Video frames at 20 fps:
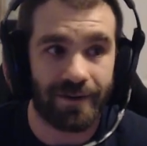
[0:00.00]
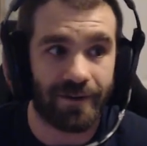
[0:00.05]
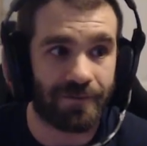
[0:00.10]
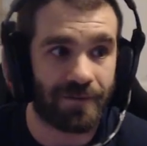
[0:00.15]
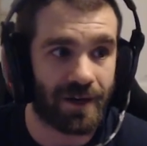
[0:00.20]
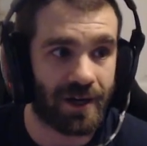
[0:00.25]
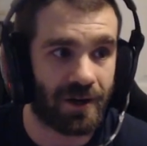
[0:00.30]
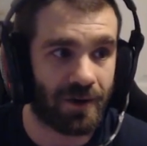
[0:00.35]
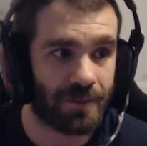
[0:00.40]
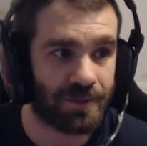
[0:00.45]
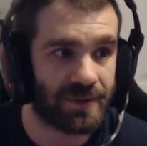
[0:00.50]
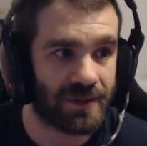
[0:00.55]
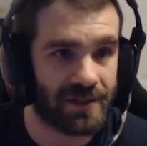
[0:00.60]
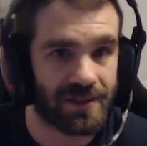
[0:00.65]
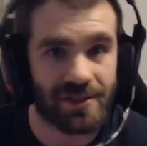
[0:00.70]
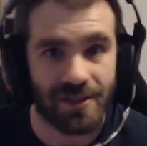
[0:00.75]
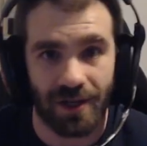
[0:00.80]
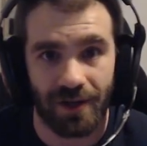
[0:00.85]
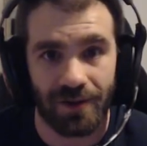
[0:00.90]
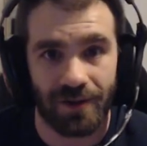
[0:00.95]
If it helped in
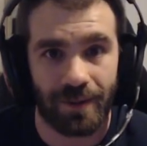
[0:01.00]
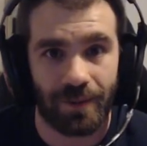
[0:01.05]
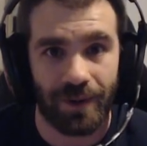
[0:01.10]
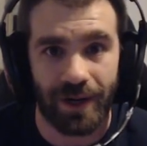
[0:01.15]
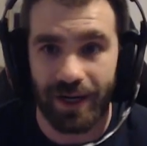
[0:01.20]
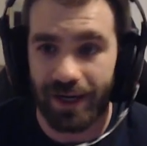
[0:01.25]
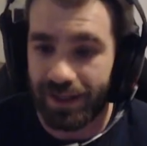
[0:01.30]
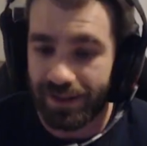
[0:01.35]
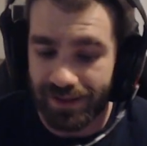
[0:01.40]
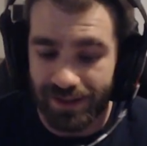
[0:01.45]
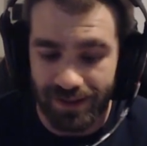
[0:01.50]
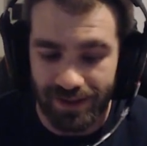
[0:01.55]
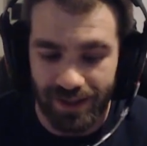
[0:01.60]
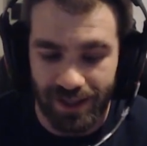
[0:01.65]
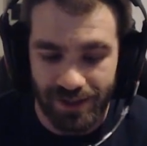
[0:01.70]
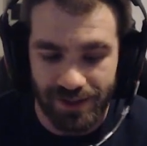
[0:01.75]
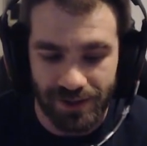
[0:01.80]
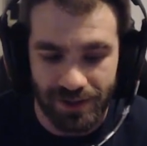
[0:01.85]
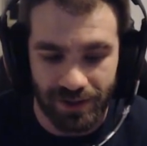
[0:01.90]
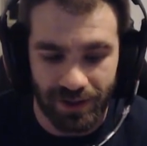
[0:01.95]
this other way, then
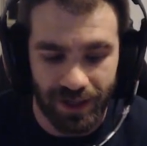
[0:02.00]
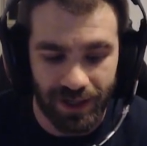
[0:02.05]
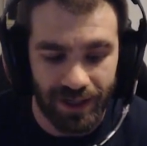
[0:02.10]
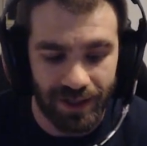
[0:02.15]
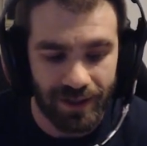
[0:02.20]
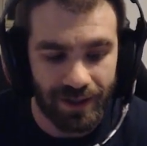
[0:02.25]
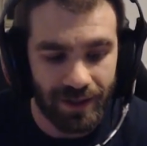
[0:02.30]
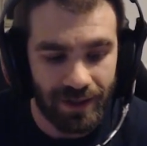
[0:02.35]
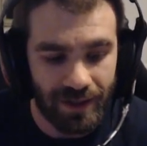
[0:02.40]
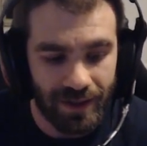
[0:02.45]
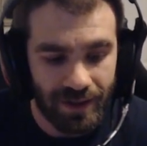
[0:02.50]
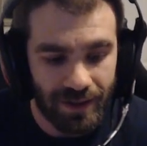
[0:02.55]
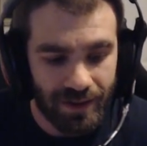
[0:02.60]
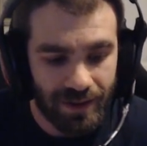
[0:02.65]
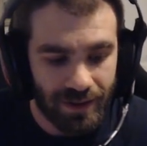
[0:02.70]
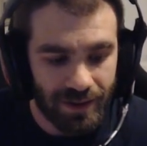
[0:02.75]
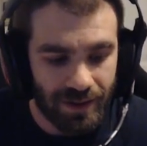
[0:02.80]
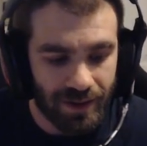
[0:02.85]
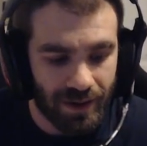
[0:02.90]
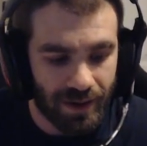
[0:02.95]
that's great.
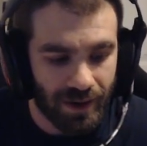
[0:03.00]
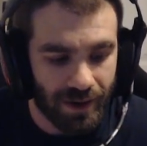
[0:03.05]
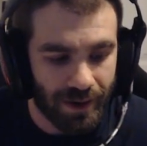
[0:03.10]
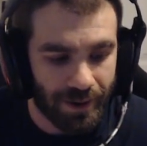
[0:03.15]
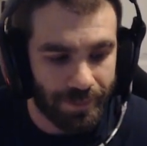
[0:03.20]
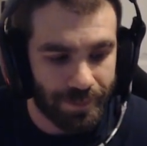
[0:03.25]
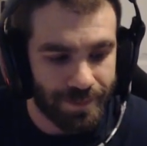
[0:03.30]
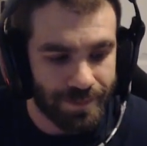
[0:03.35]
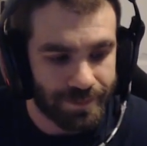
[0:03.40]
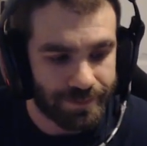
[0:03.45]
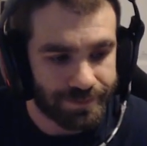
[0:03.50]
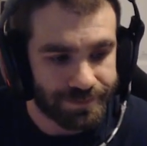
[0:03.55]
Um,